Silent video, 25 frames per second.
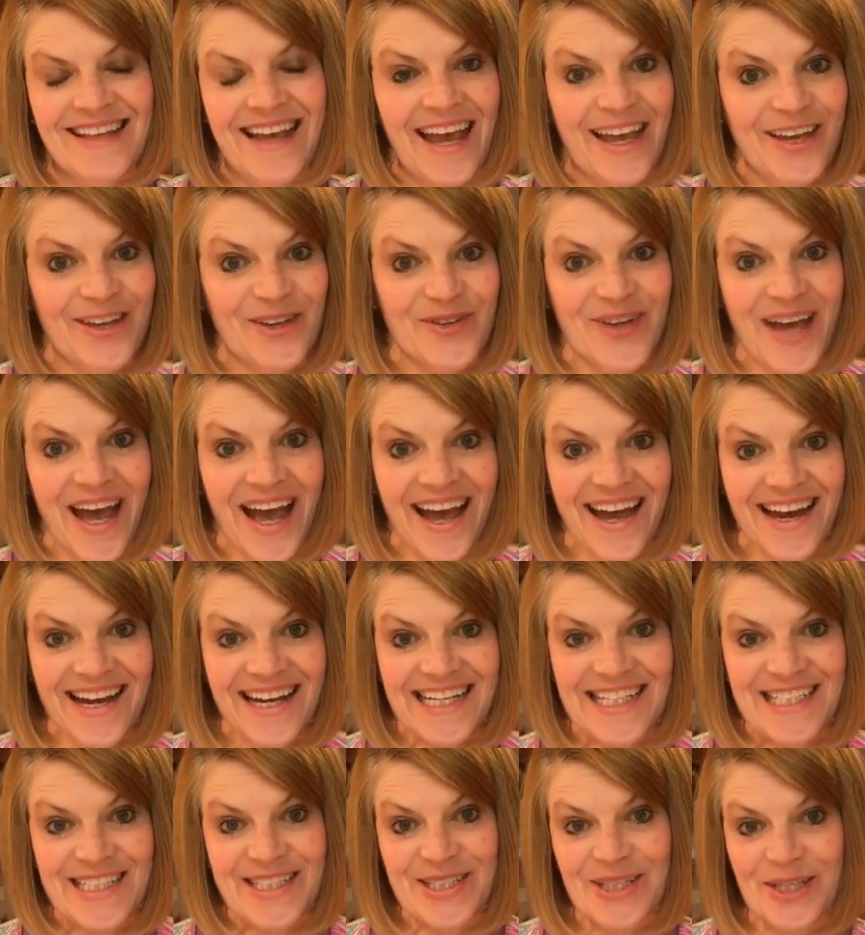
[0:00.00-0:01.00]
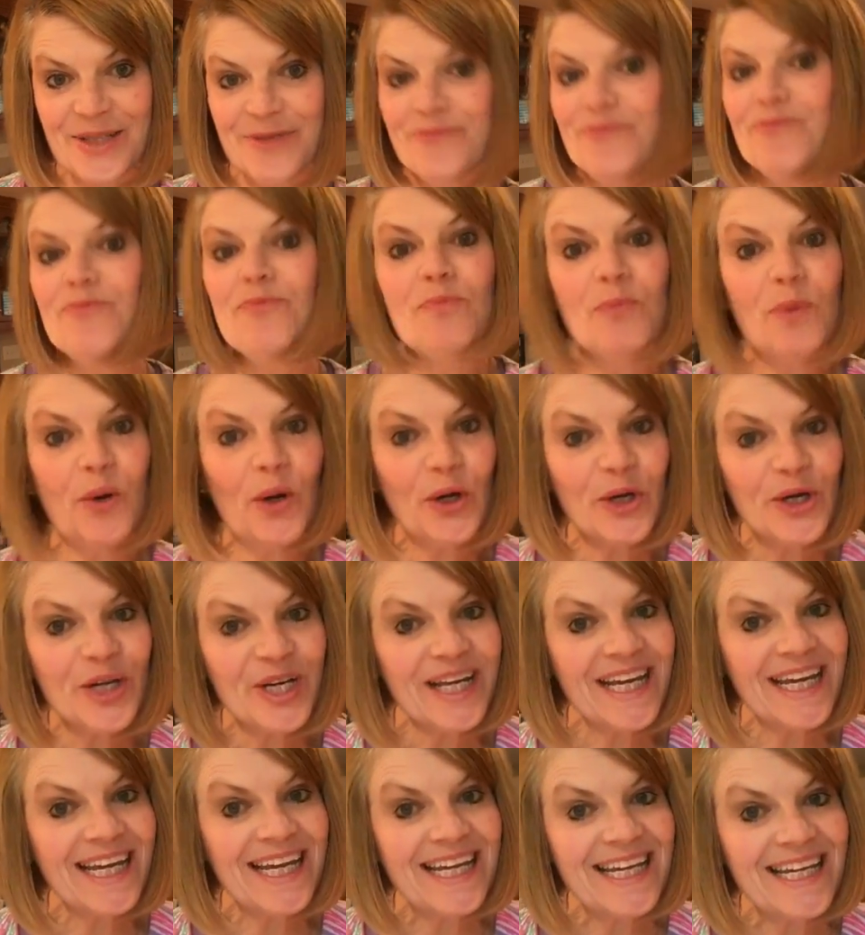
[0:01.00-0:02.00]
Hey you guys, good
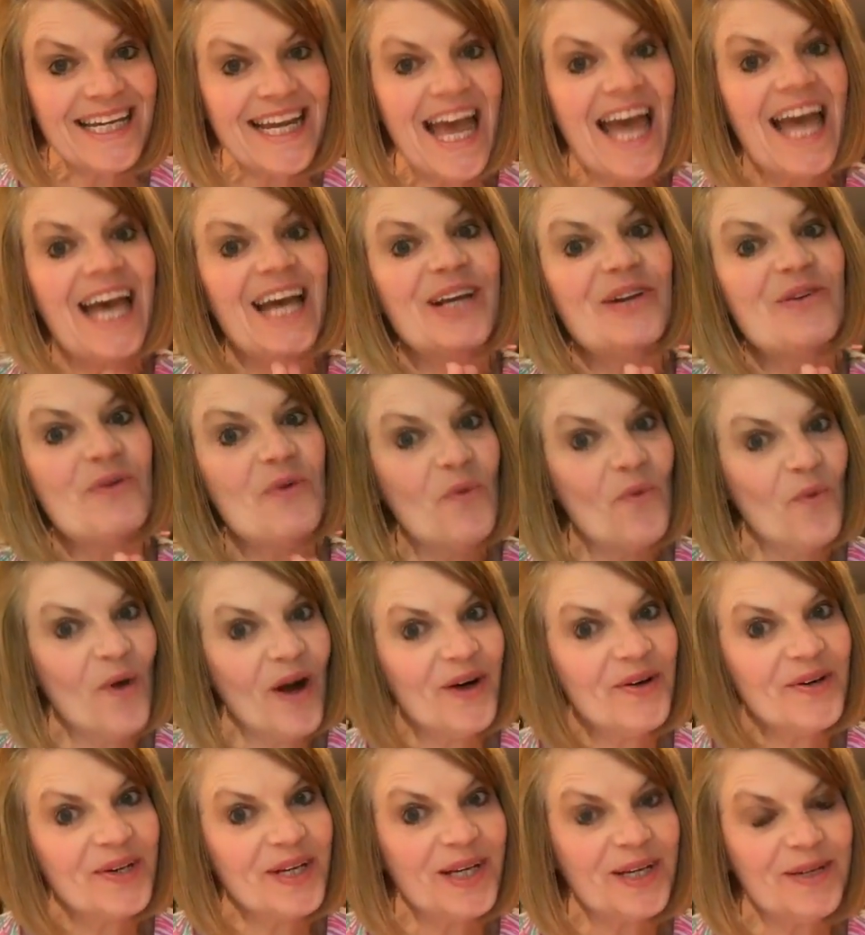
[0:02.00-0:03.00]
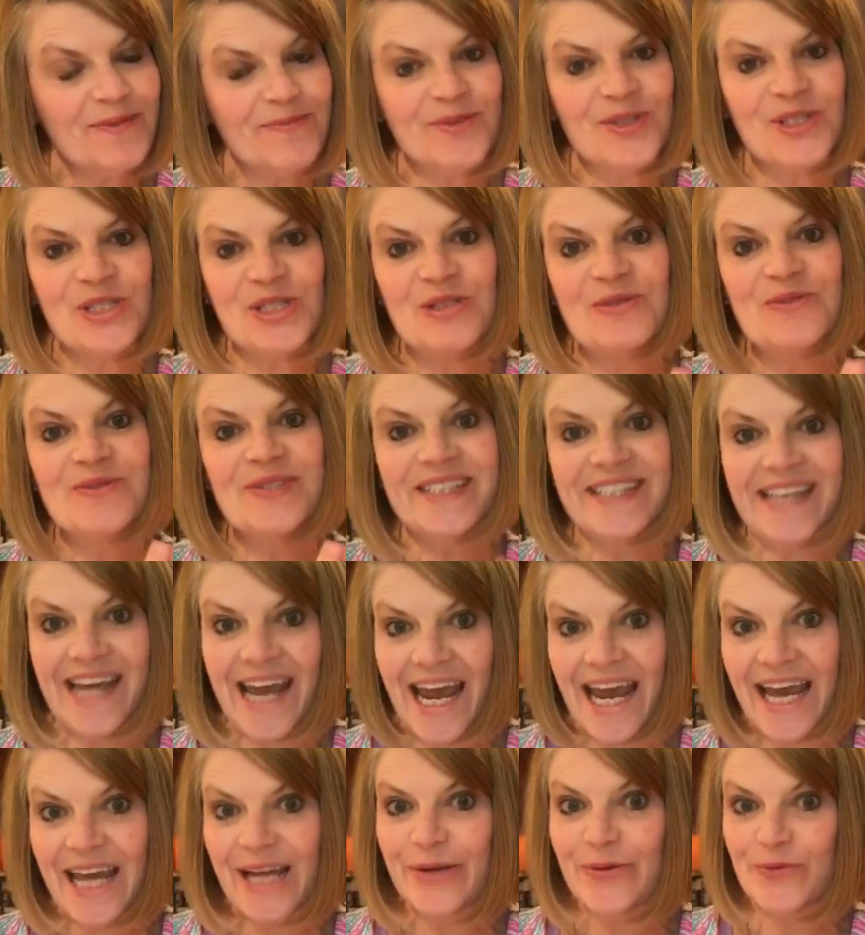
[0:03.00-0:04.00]
morning and welcome to
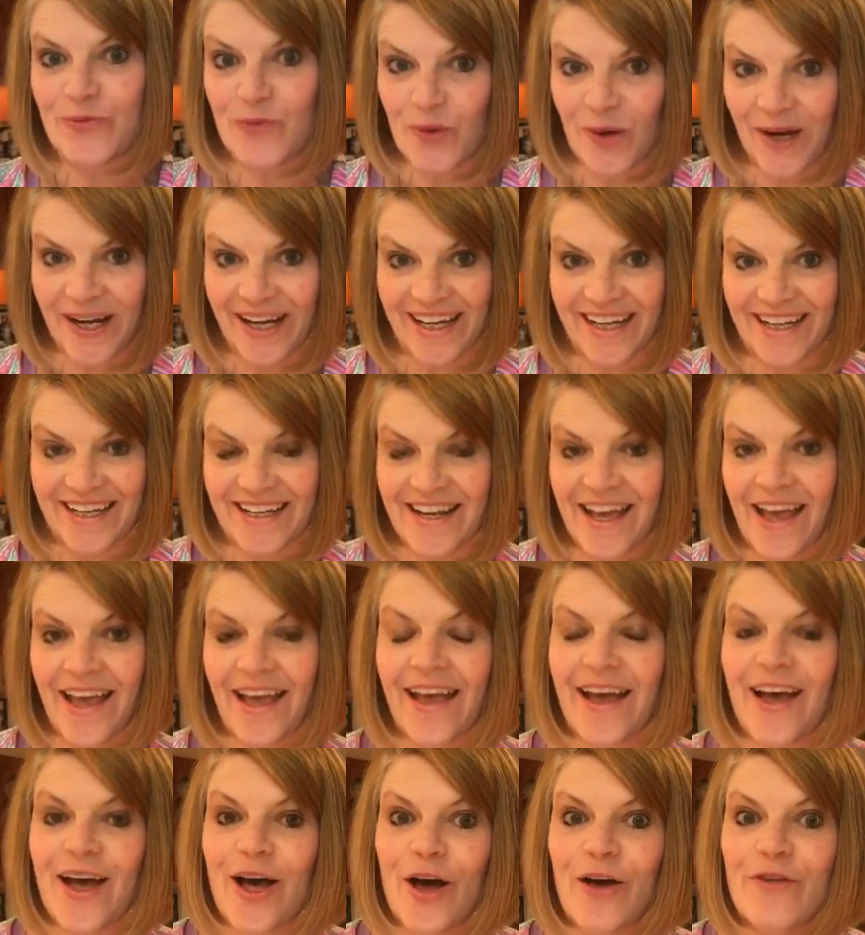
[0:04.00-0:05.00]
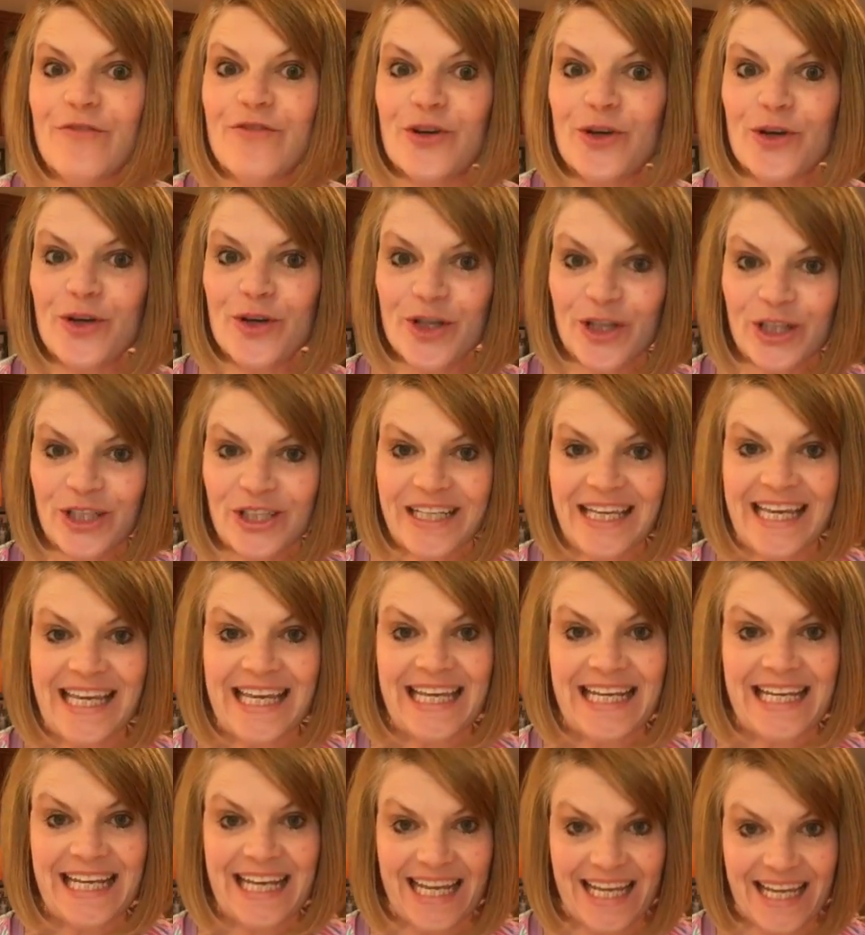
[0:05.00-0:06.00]
day one of your
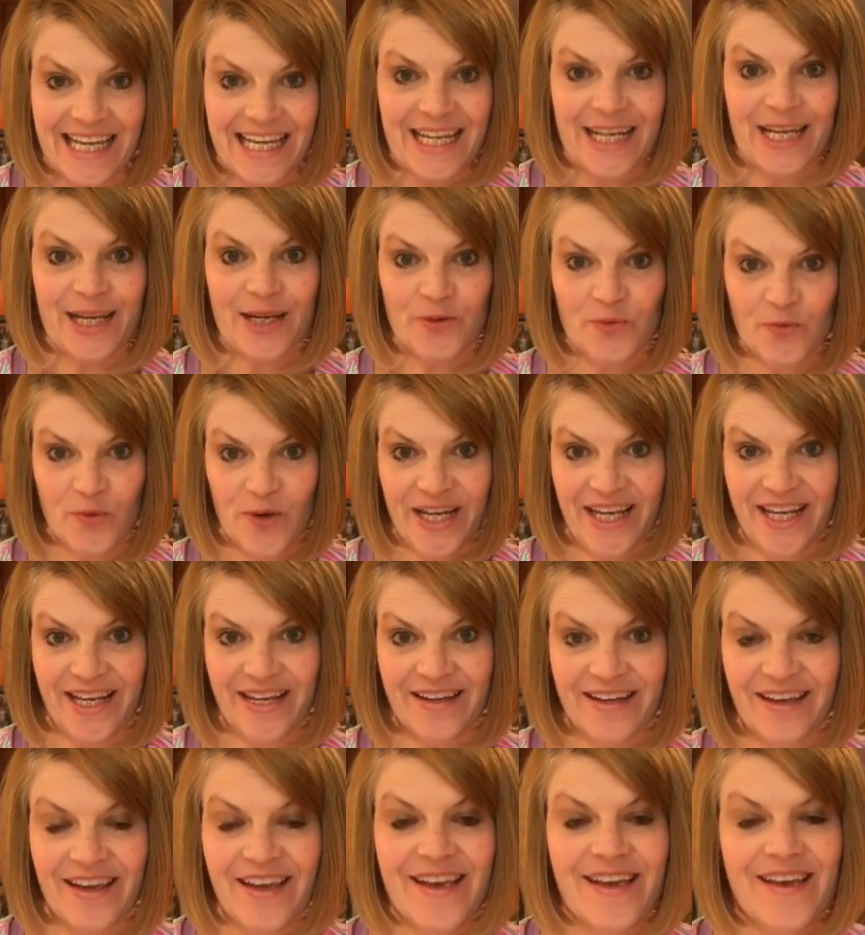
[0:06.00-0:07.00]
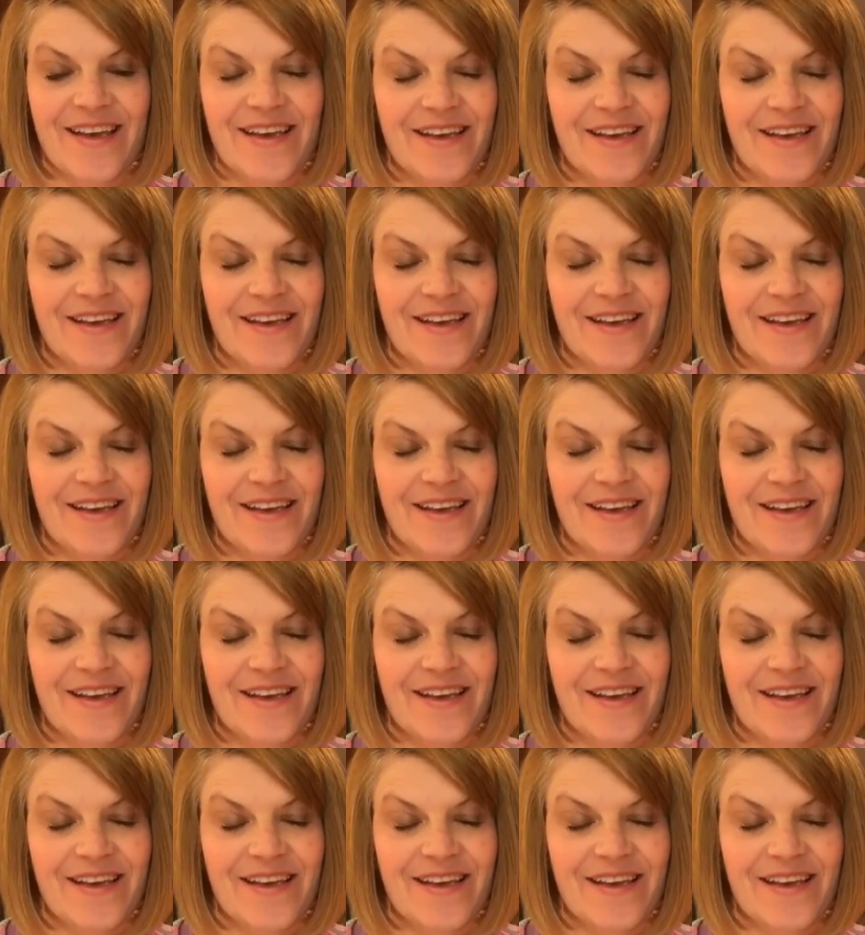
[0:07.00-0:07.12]
clean eating week.